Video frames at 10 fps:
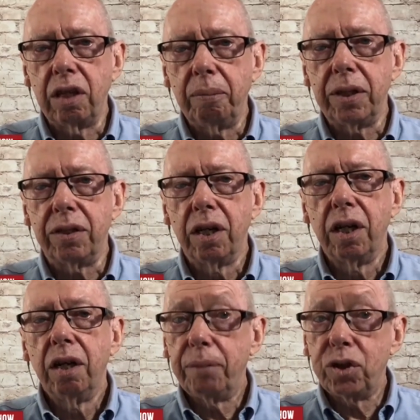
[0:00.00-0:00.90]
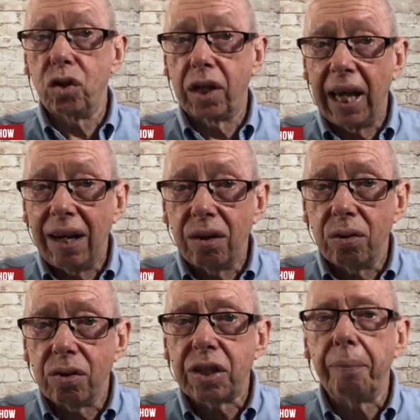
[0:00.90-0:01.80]
image, but you can do
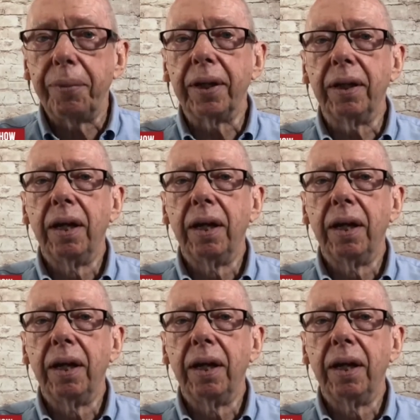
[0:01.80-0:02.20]
something